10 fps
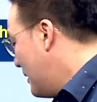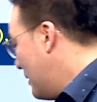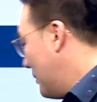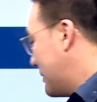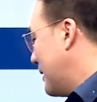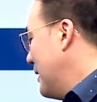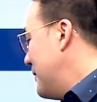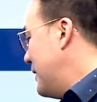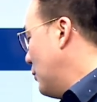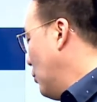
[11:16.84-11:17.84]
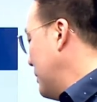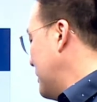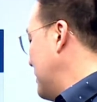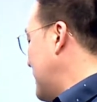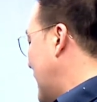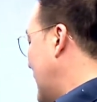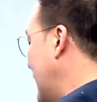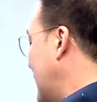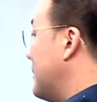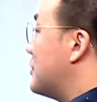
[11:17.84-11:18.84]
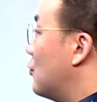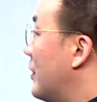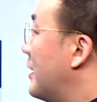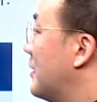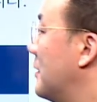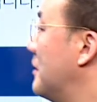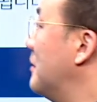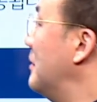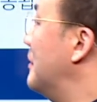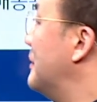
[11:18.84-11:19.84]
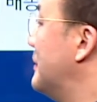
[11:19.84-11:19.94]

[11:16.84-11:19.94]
Where is it? The ordered items will,